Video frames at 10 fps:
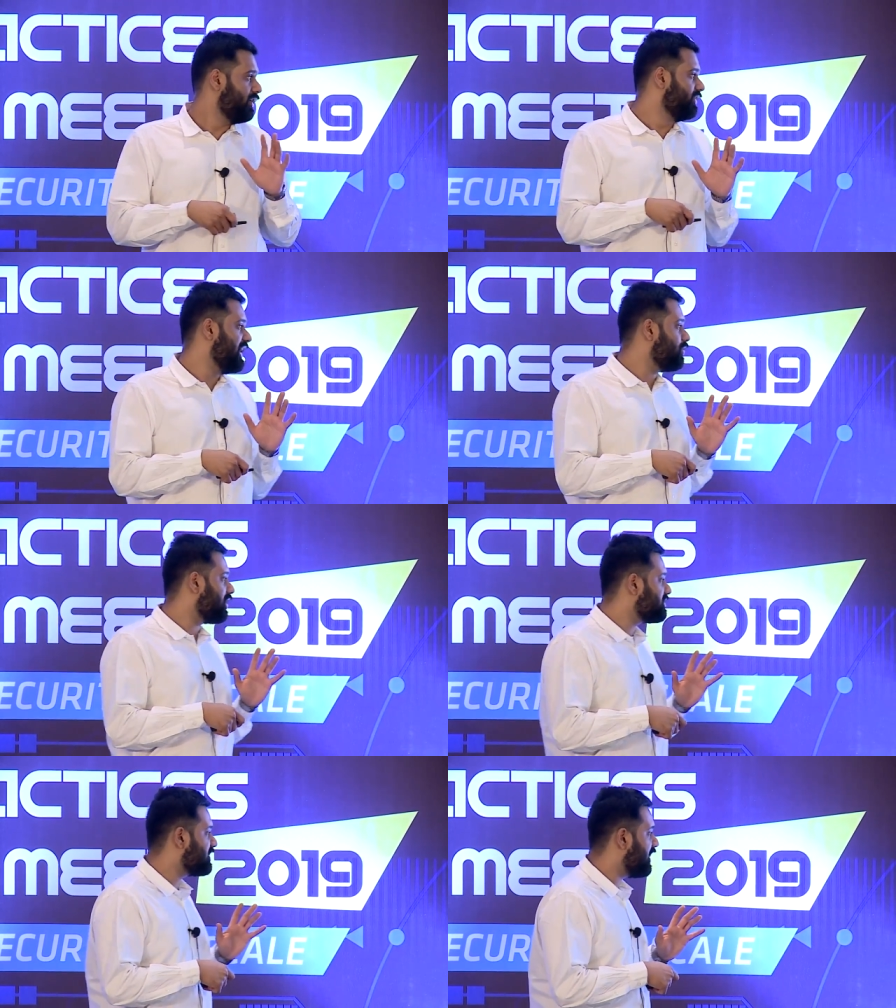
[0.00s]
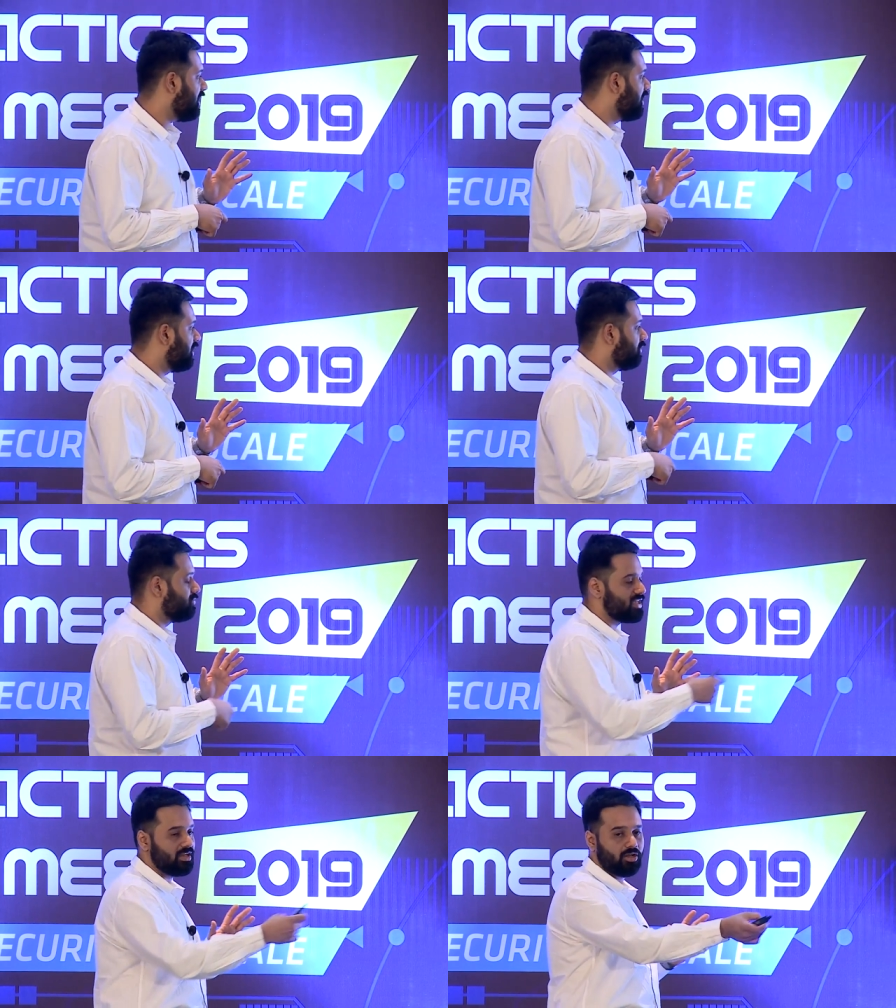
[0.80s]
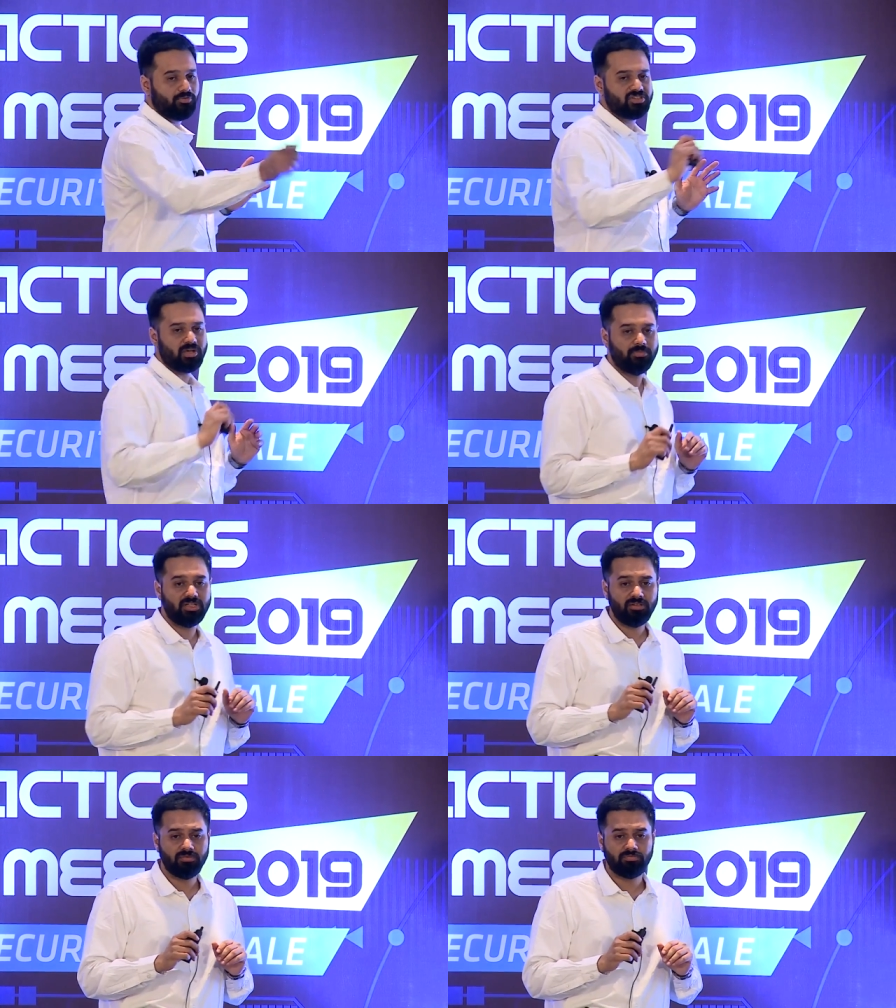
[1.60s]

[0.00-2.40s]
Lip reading: Then you can say, sell it off to somebody,